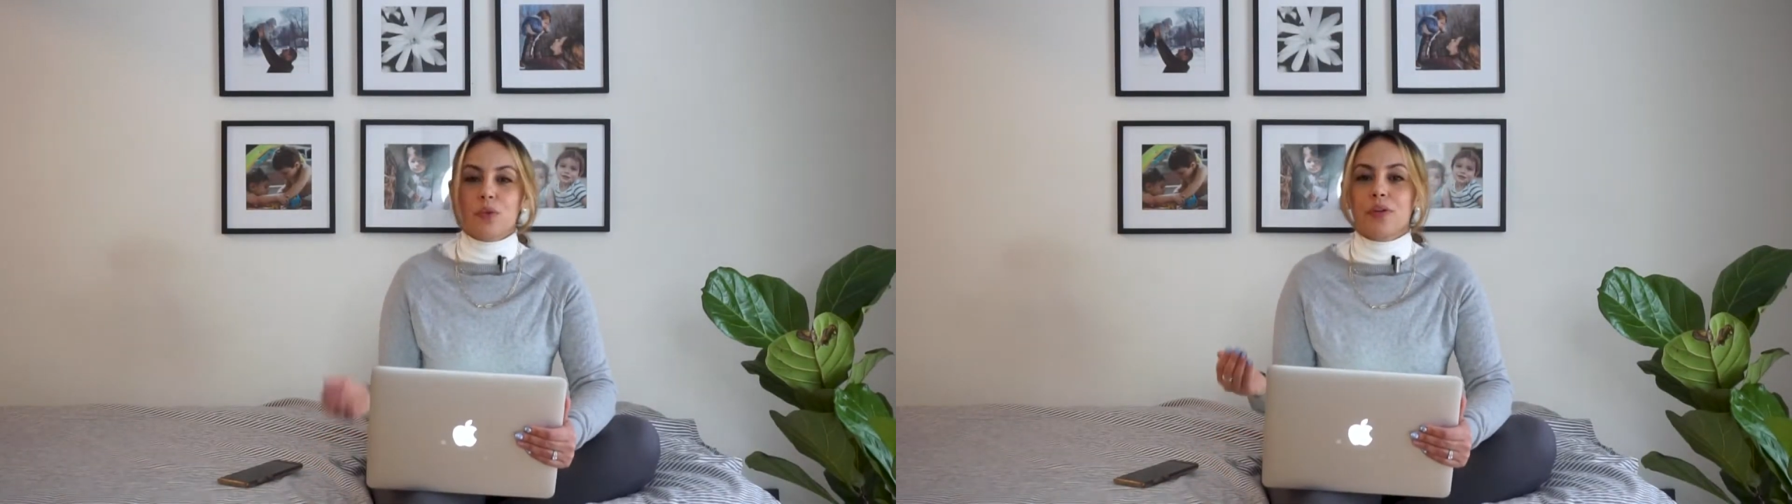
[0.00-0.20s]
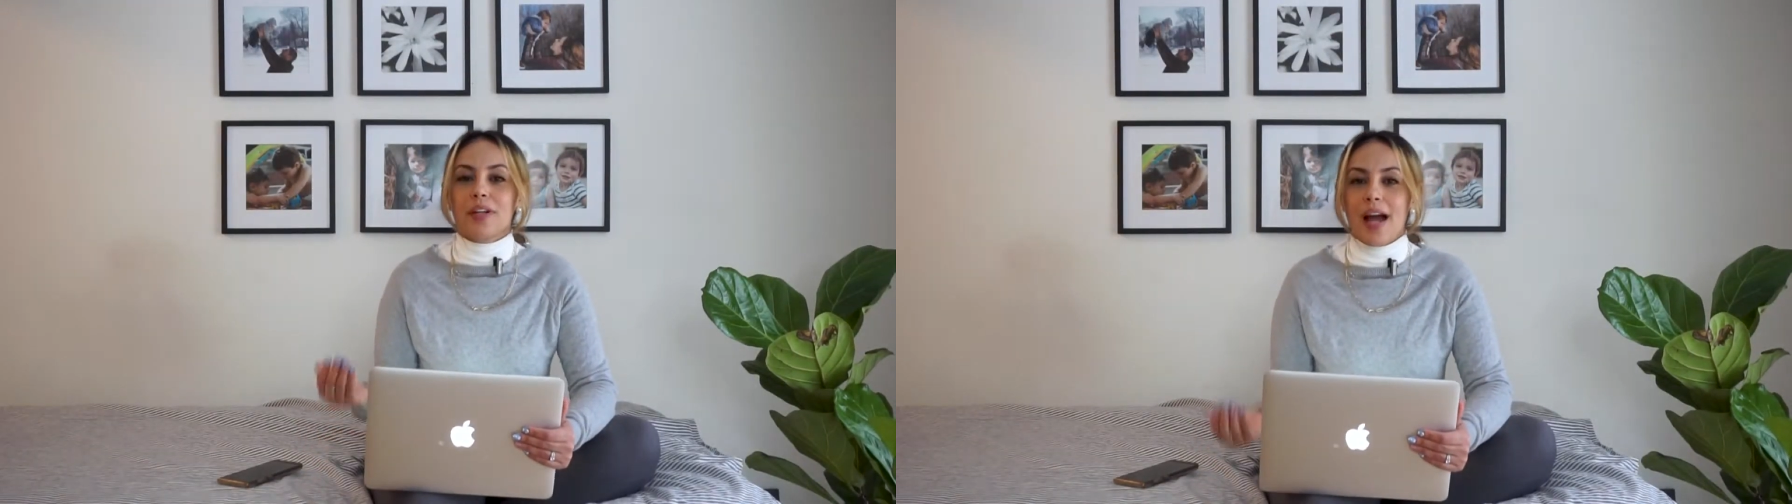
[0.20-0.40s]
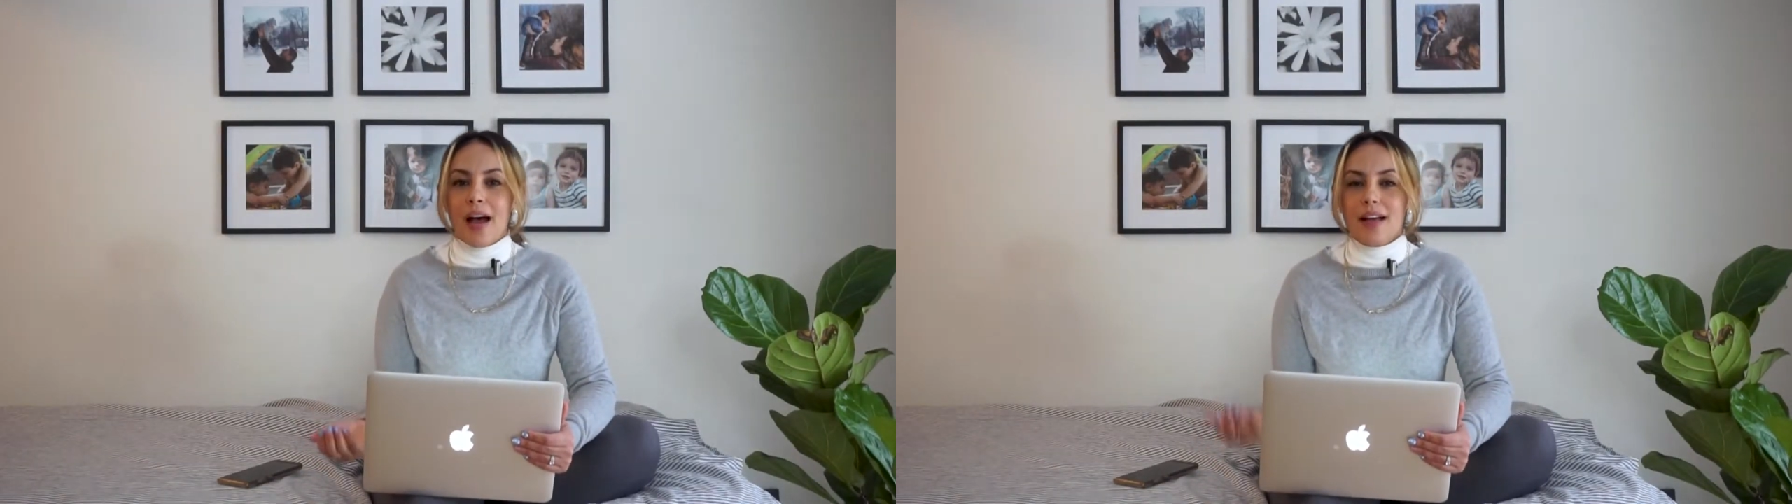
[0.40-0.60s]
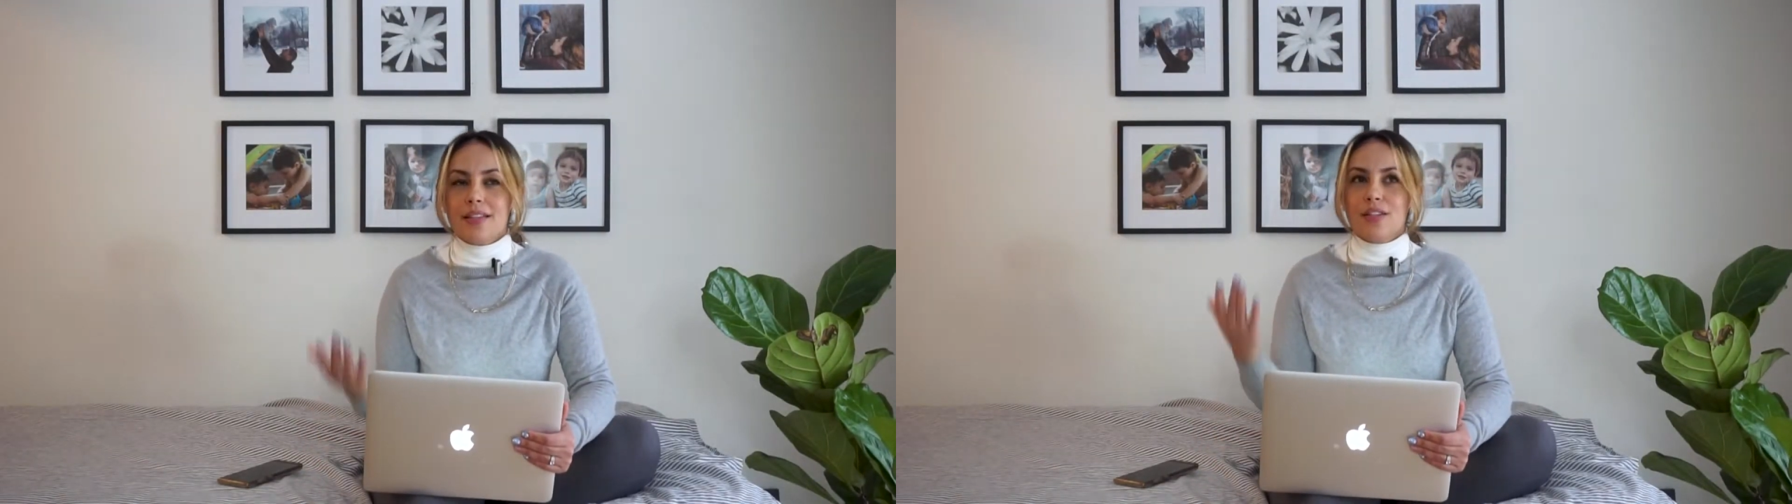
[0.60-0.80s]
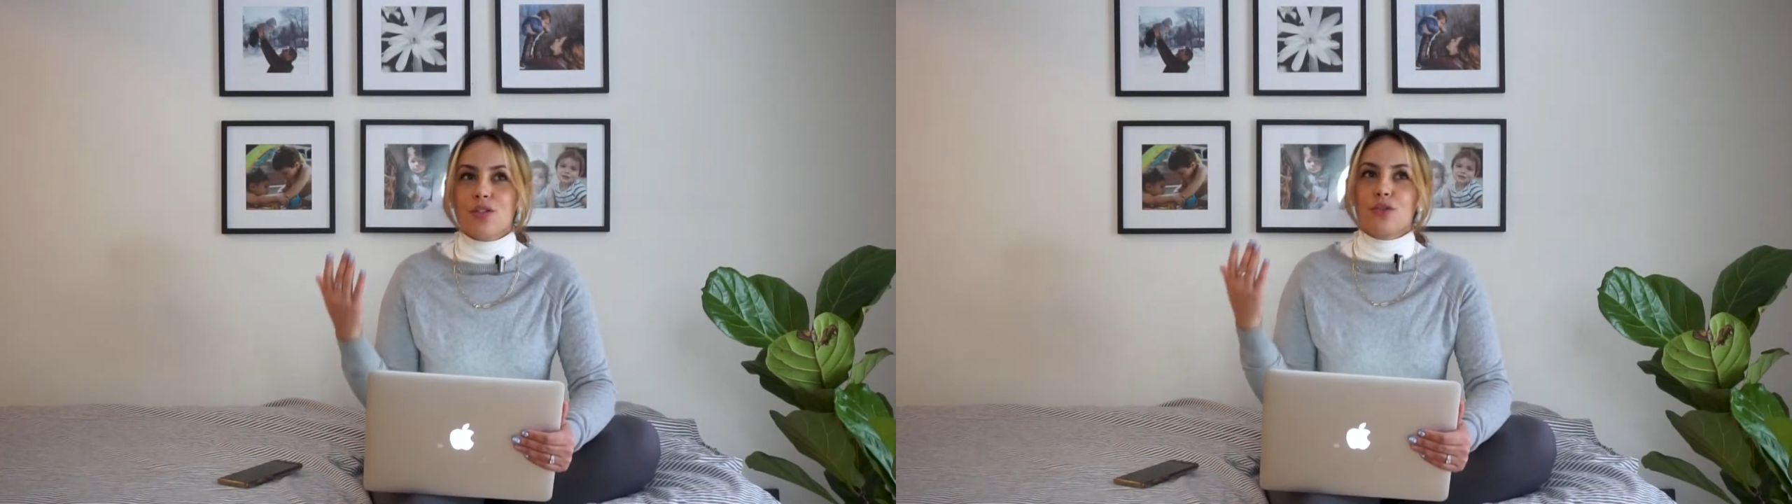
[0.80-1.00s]
we were
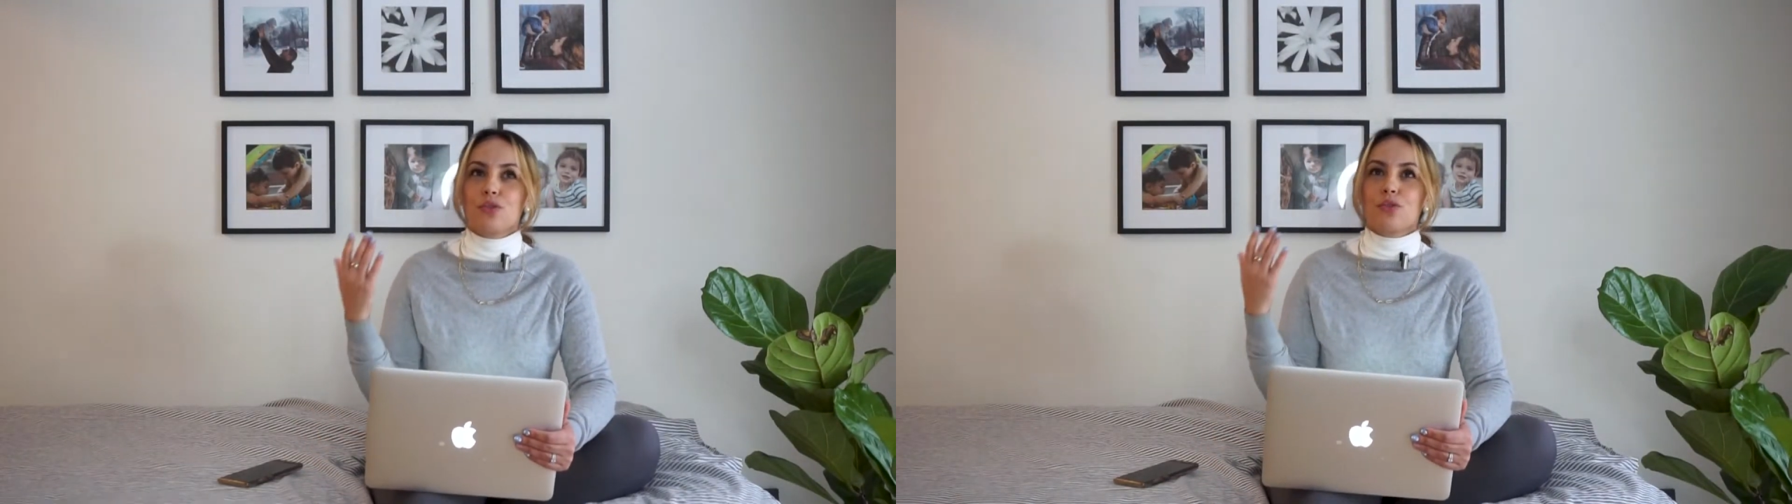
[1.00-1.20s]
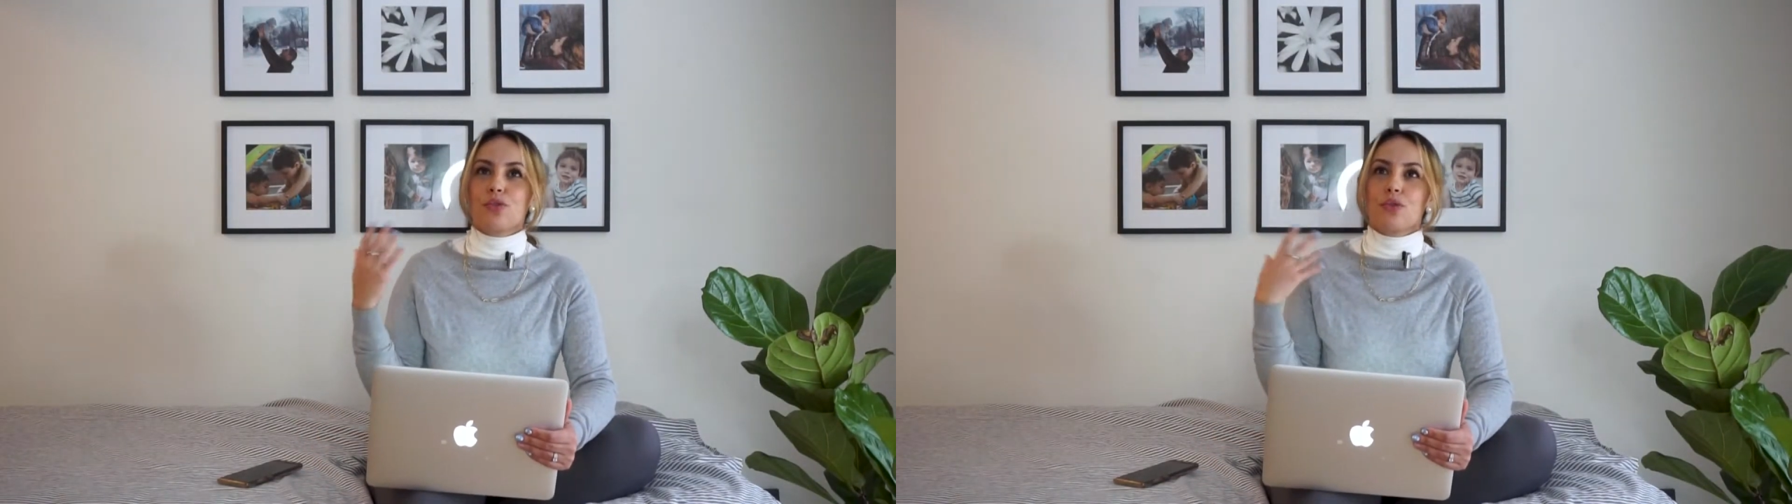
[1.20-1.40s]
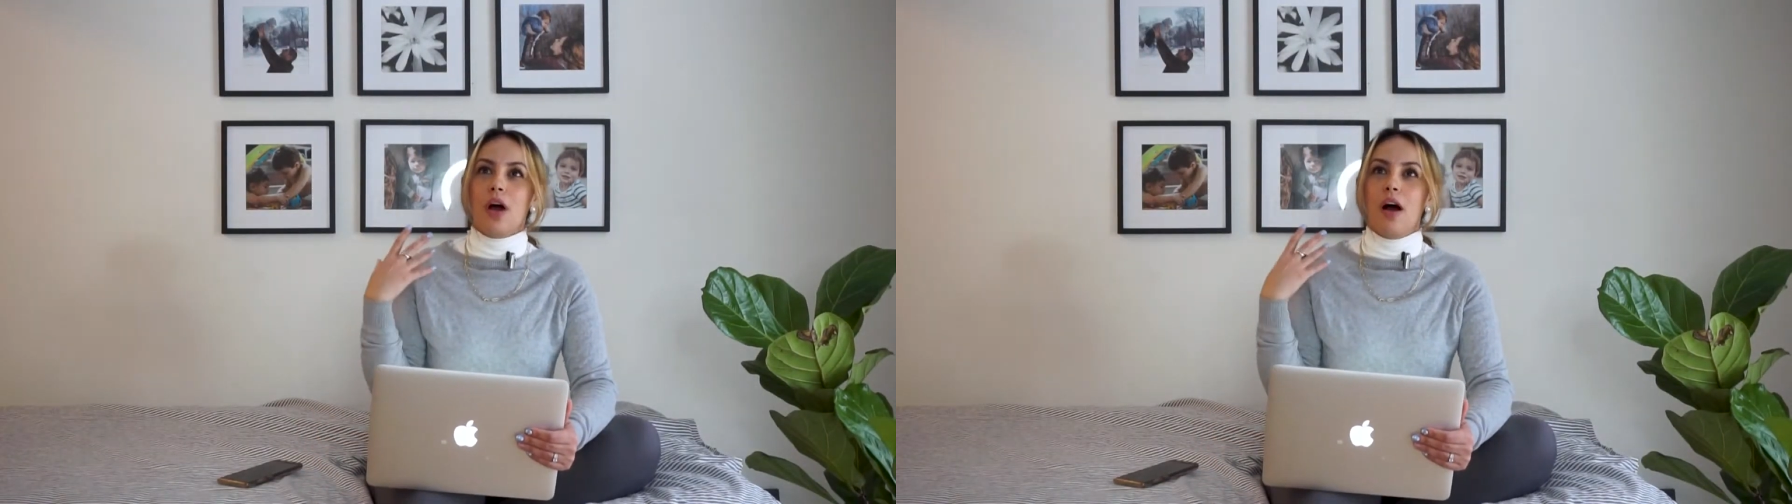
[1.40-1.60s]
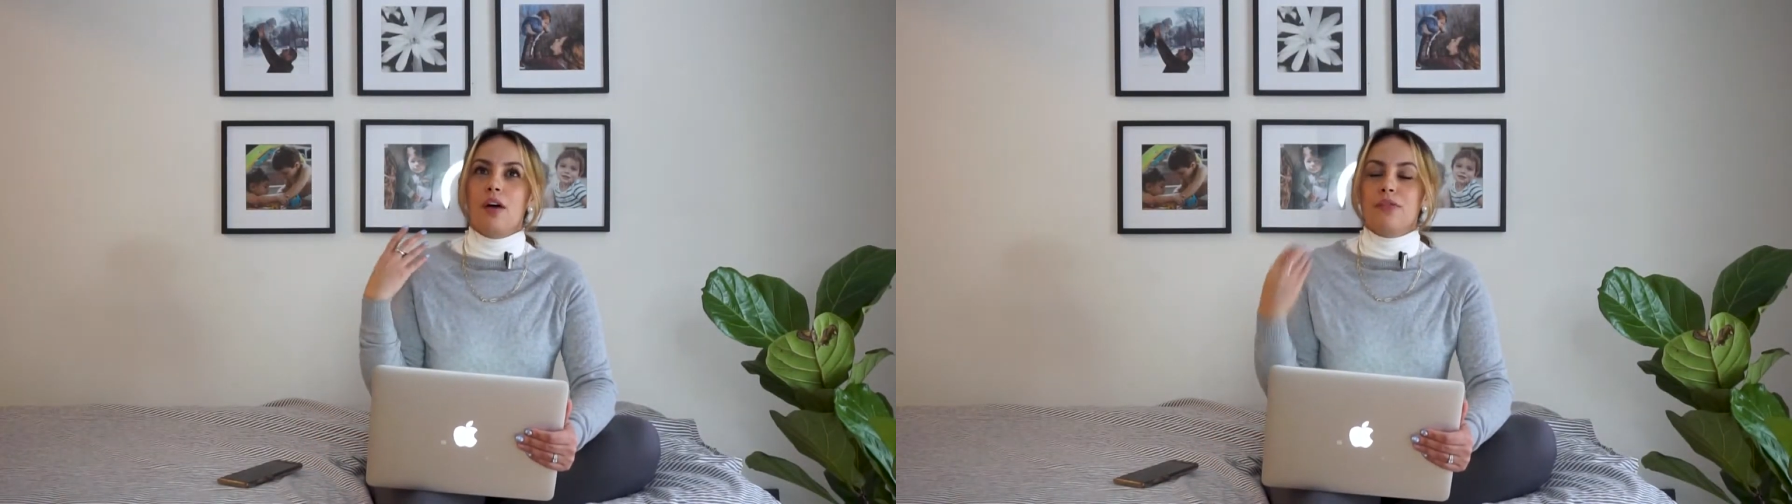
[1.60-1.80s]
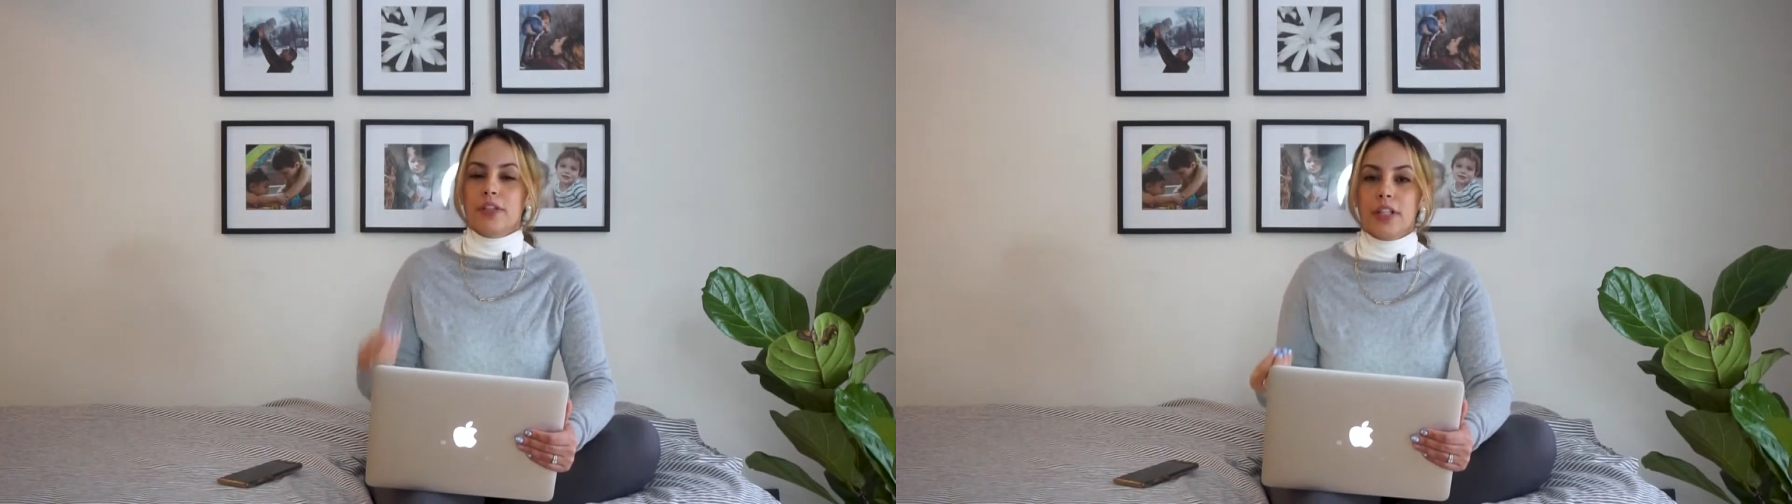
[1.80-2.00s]
asked to
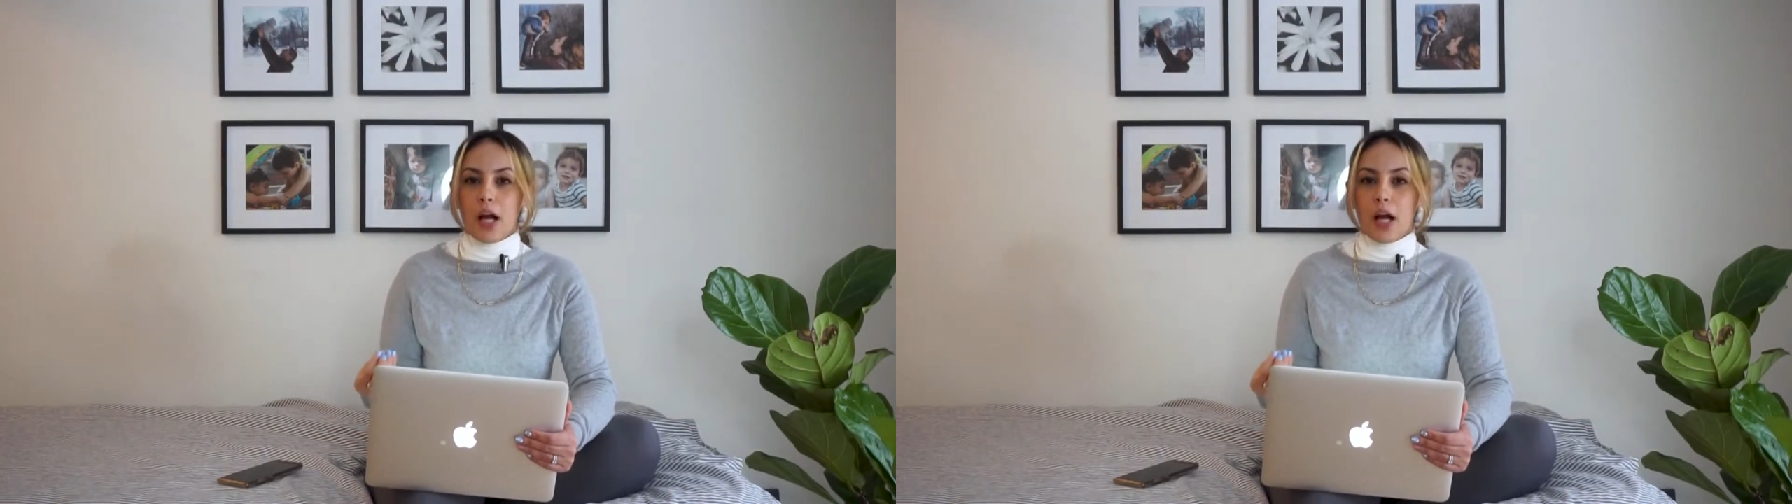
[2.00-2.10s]
fill it